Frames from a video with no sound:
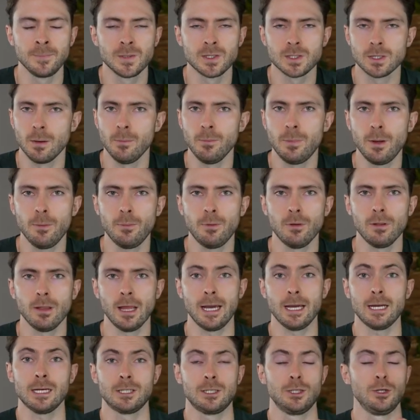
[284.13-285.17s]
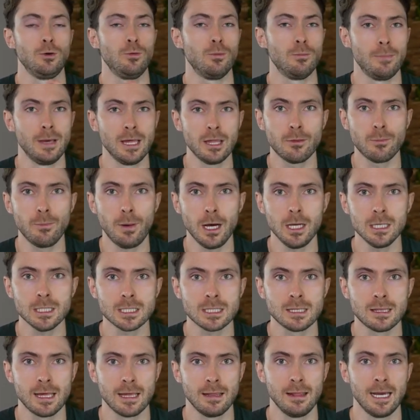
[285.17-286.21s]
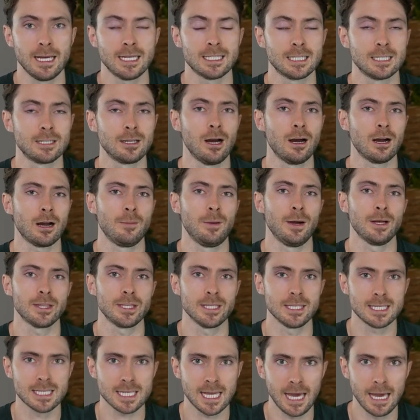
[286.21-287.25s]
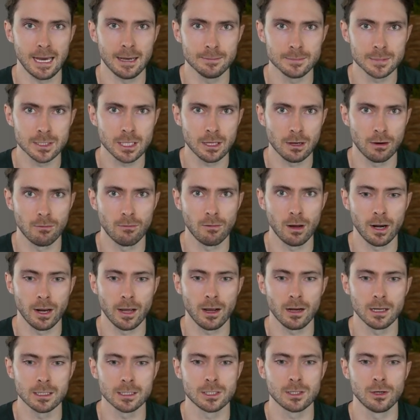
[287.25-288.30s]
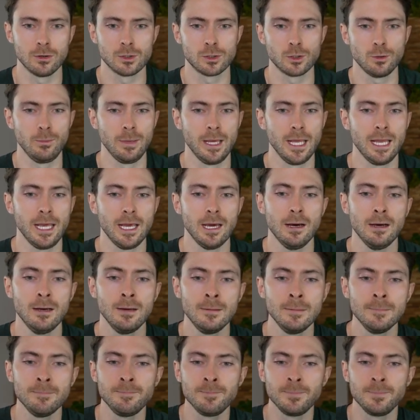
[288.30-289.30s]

Some people like to myth bust. They like to talk about the scams that are running on social media.